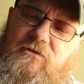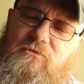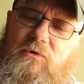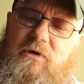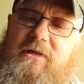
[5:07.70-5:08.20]

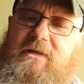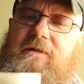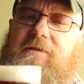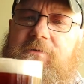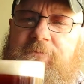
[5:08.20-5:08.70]
off-white
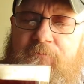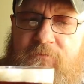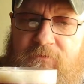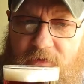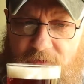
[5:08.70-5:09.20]
head
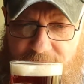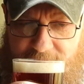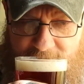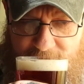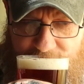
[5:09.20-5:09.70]
on the
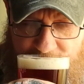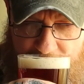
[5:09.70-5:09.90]
nose.